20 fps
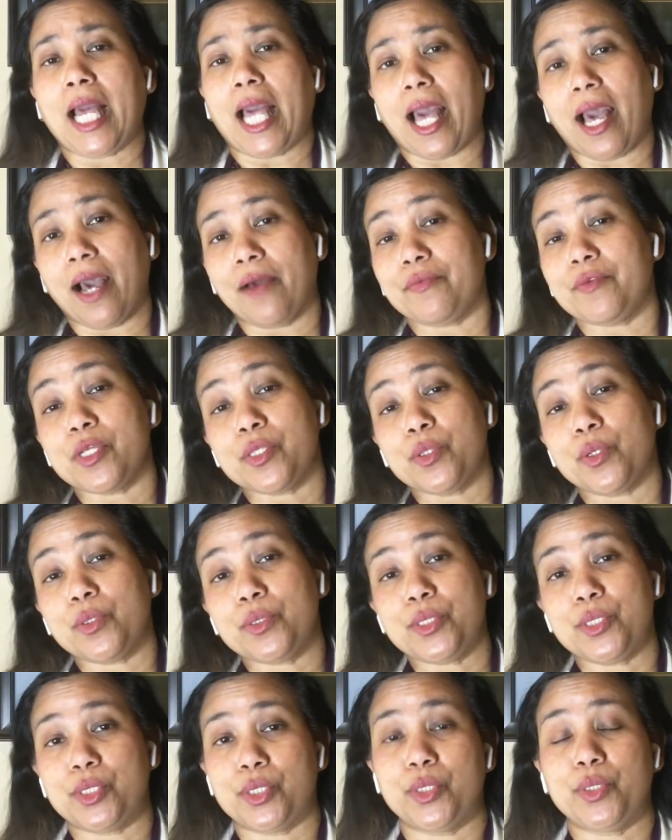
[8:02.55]
After
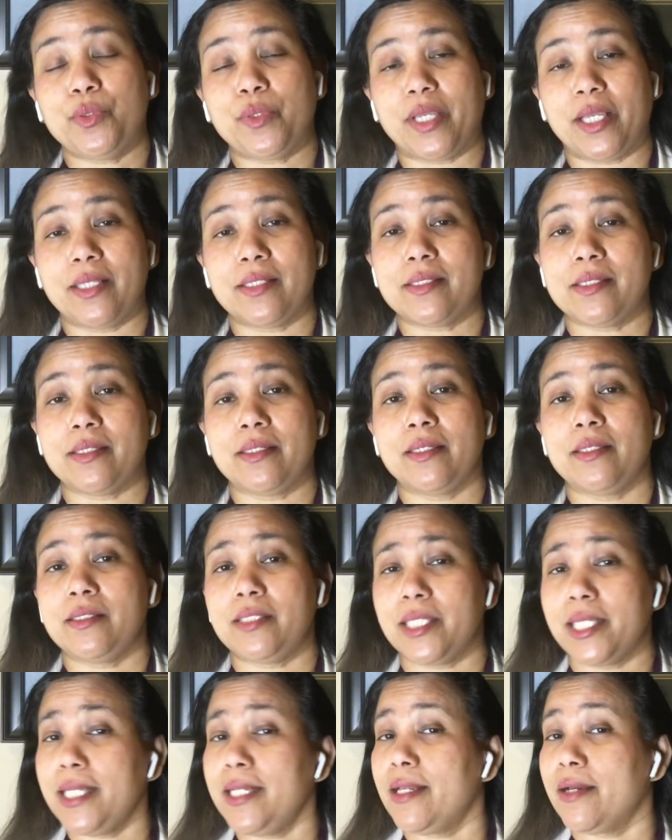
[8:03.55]
those 2
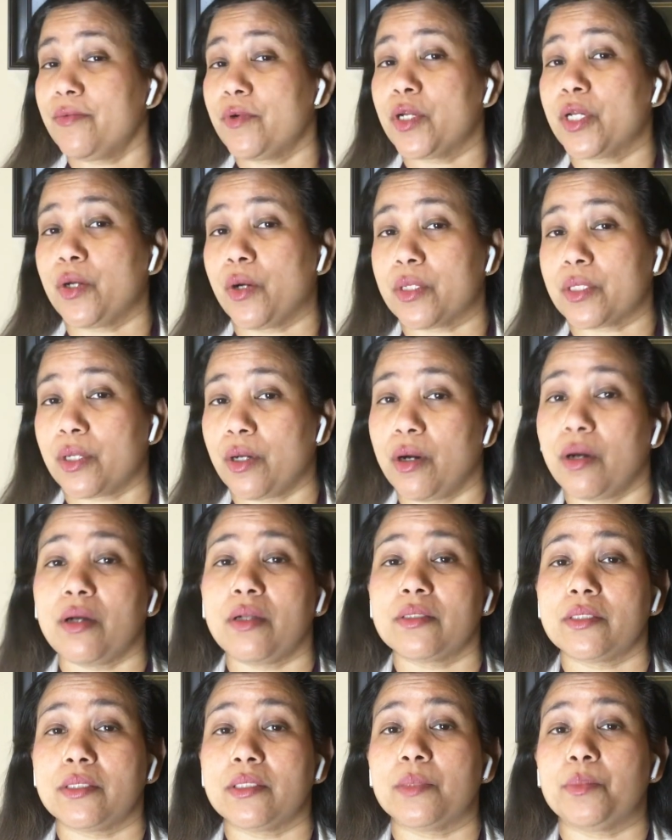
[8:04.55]
incidents, he never got
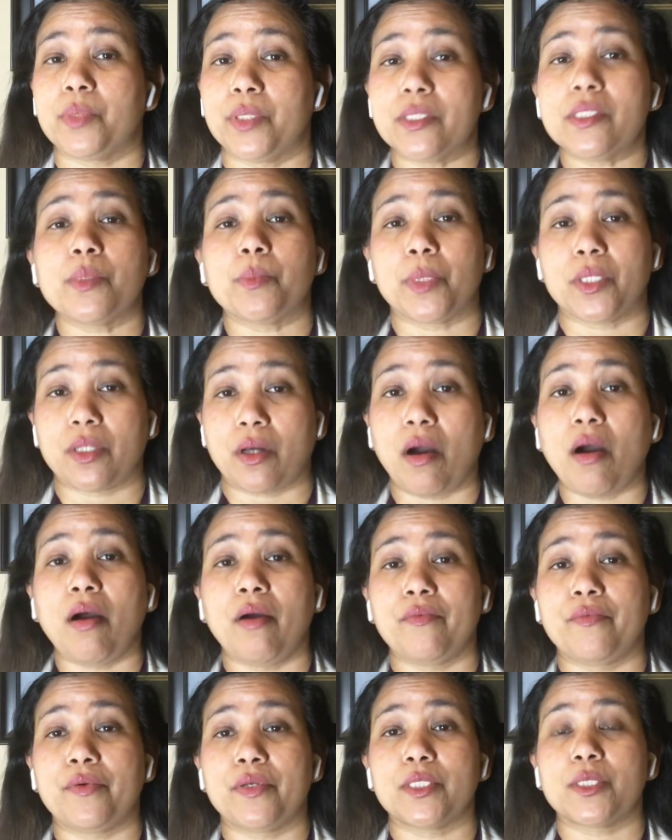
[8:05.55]
called to the principal's
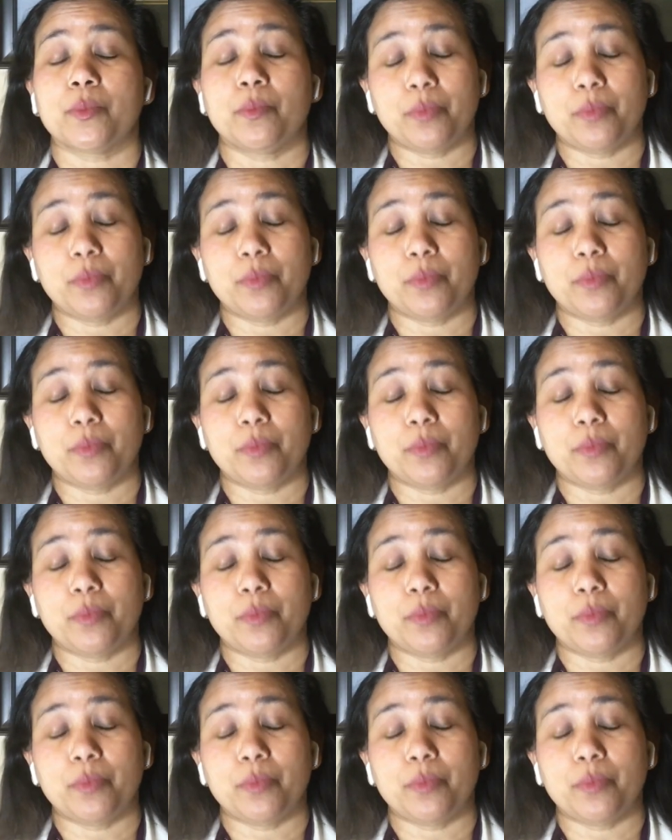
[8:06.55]
office,